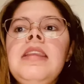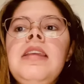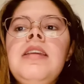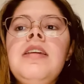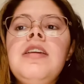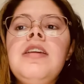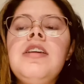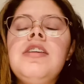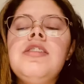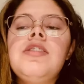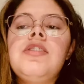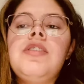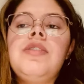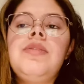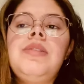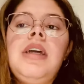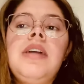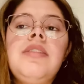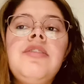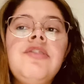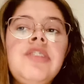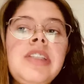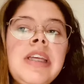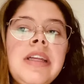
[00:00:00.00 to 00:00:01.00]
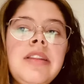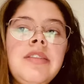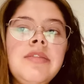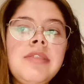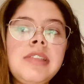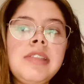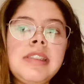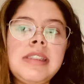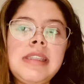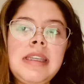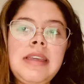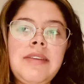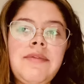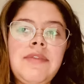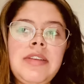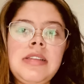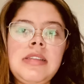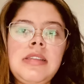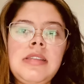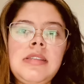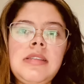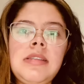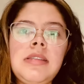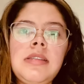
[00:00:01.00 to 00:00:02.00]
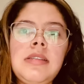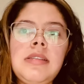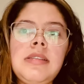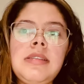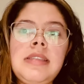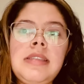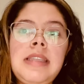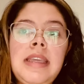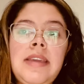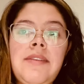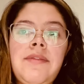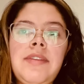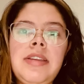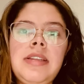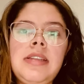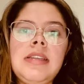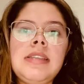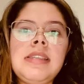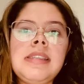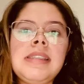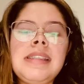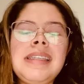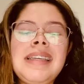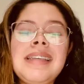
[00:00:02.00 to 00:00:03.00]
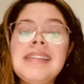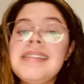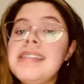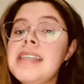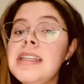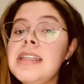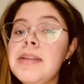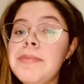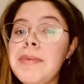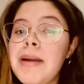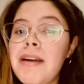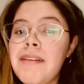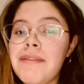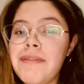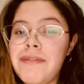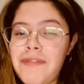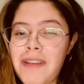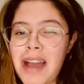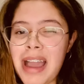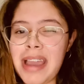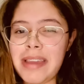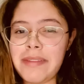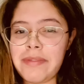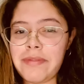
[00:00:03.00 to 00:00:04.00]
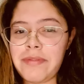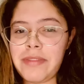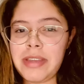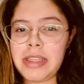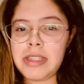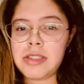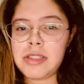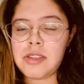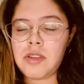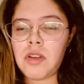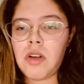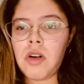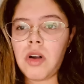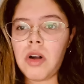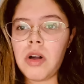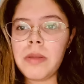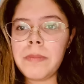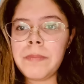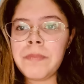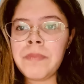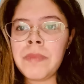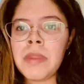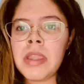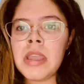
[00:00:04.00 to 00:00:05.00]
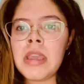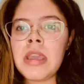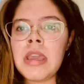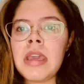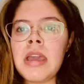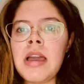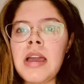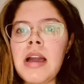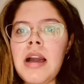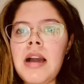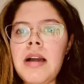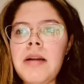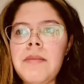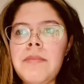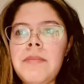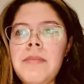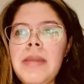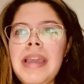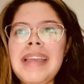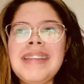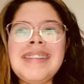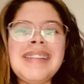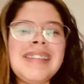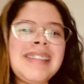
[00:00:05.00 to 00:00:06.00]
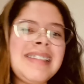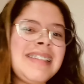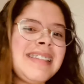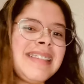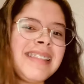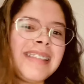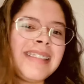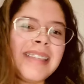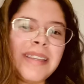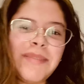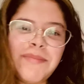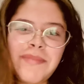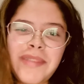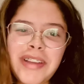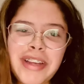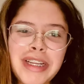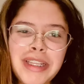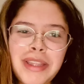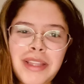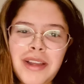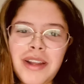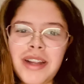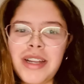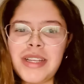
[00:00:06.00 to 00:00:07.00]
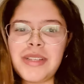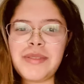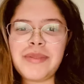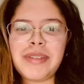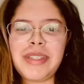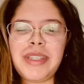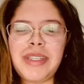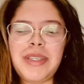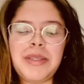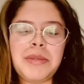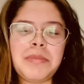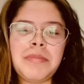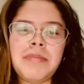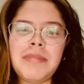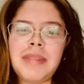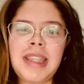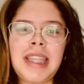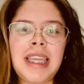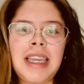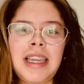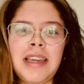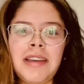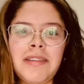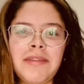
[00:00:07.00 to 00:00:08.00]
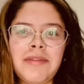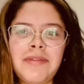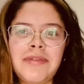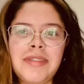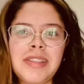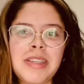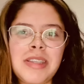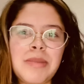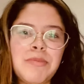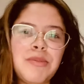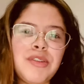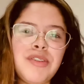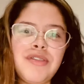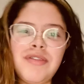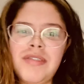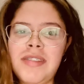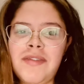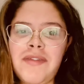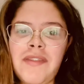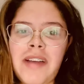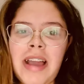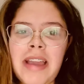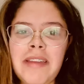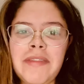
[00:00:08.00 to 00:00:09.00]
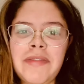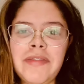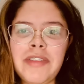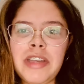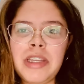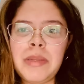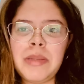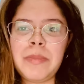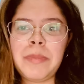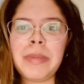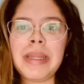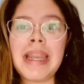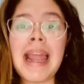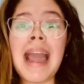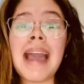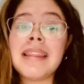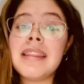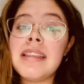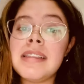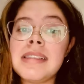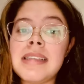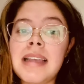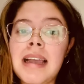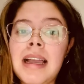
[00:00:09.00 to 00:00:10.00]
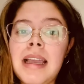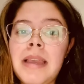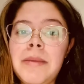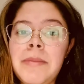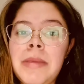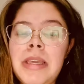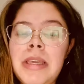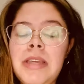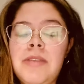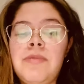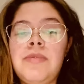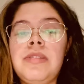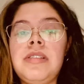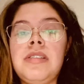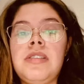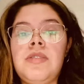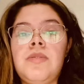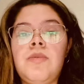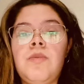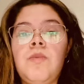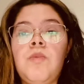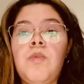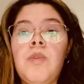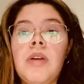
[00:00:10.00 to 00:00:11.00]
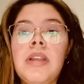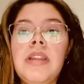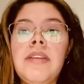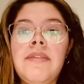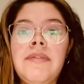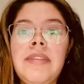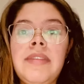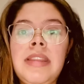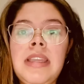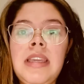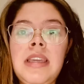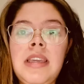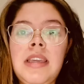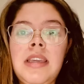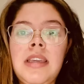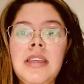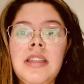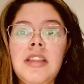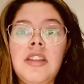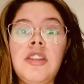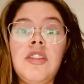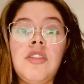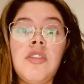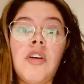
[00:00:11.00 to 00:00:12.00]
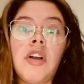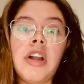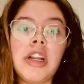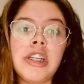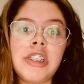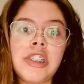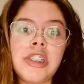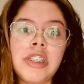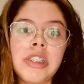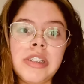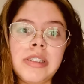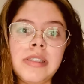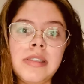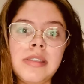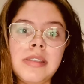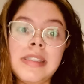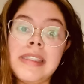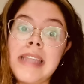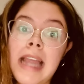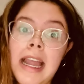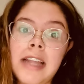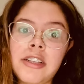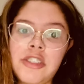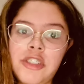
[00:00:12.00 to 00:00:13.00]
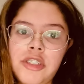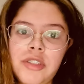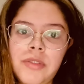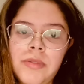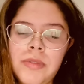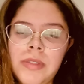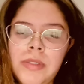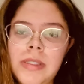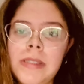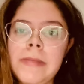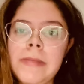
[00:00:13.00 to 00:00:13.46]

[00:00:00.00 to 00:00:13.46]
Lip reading: So Donatello's David stands at about 5 feet tall. It doesn't seem very large when you think of someone who's 5 foot, but at the time it was one of the largest statues.